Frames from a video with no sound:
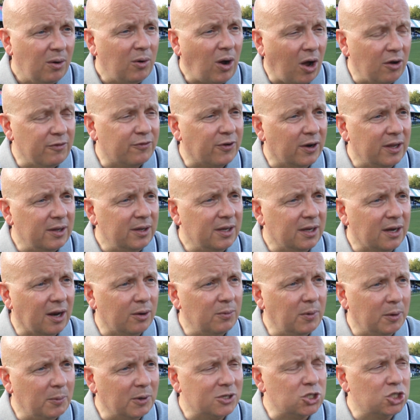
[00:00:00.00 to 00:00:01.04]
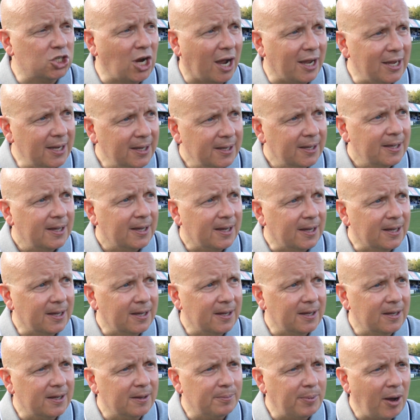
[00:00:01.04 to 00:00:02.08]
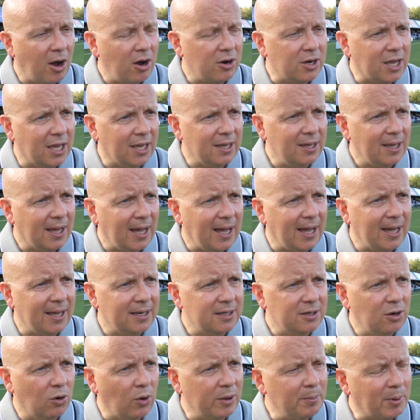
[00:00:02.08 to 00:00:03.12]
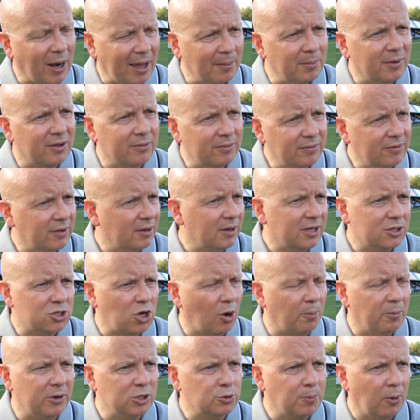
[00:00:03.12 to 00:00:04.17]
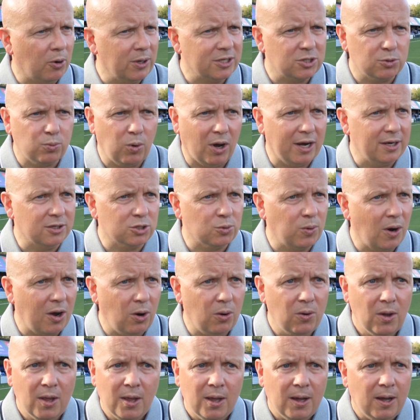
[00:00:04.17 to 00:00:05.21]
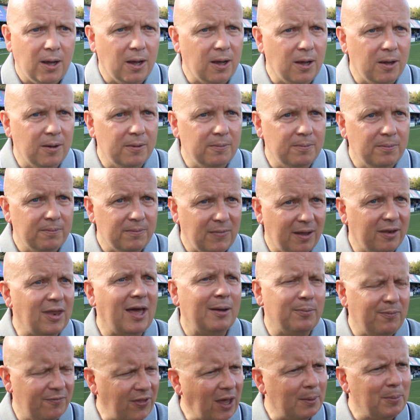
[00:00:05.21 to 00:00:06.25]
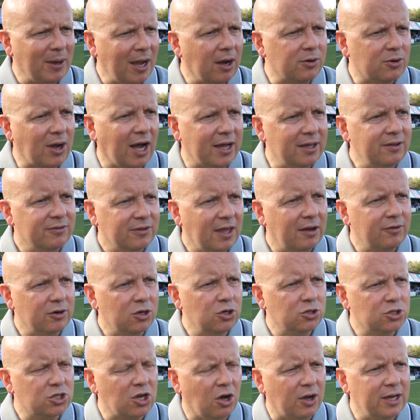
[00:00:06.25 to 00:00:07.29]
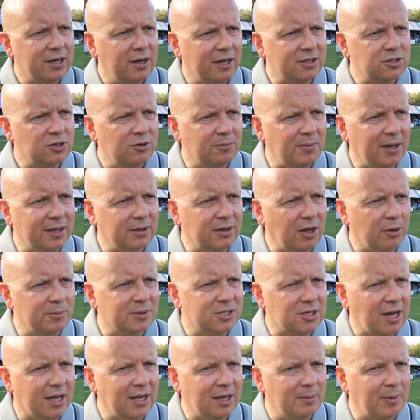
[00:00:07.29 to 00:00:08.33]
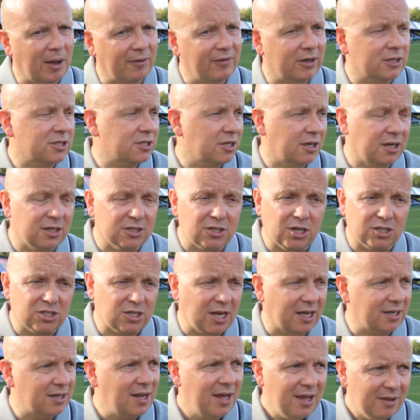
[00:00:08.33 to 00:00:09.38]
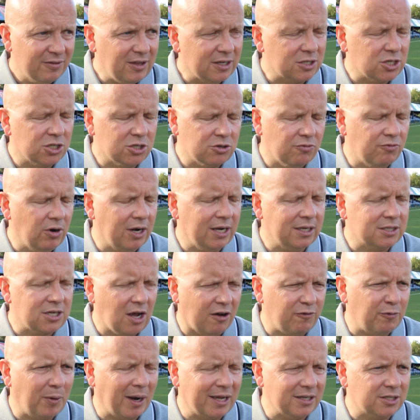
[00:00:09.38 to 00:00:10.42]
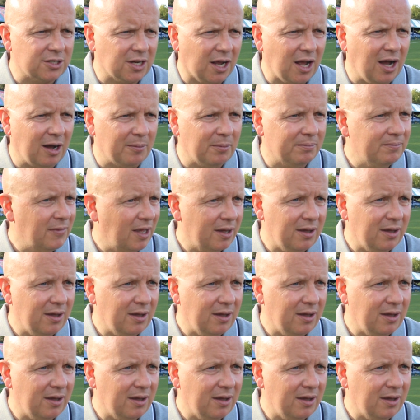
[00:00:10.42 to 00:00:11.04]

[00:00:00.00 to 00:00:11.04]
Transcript: hopefully, you know, we wish Jay Parkey and Lloyd Blackman, the Tonbridge boys, well as well. And that'd be okay. They're a good side. Let's not make no mistake about this. And as I said, this is a really tough place to come.